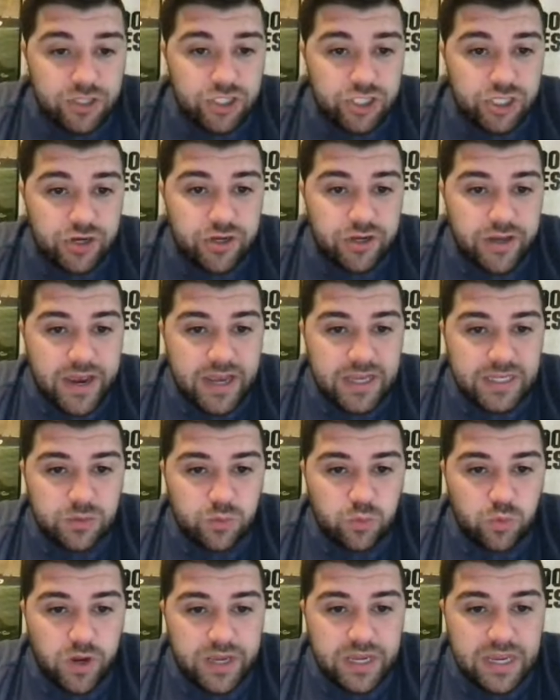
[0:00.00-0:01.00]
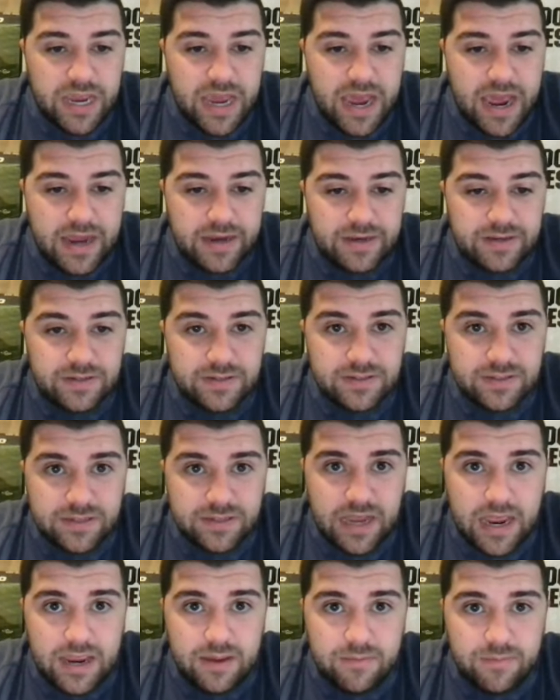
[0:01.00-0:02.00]
and I'll show you guys what he had to
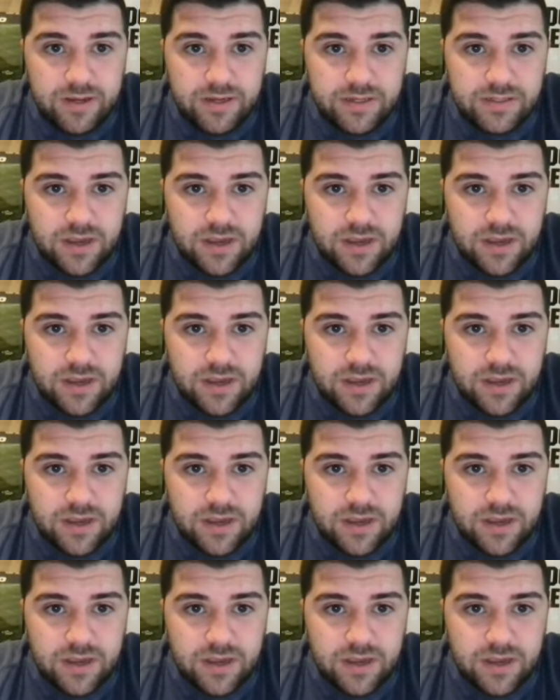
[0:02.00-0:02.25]
say,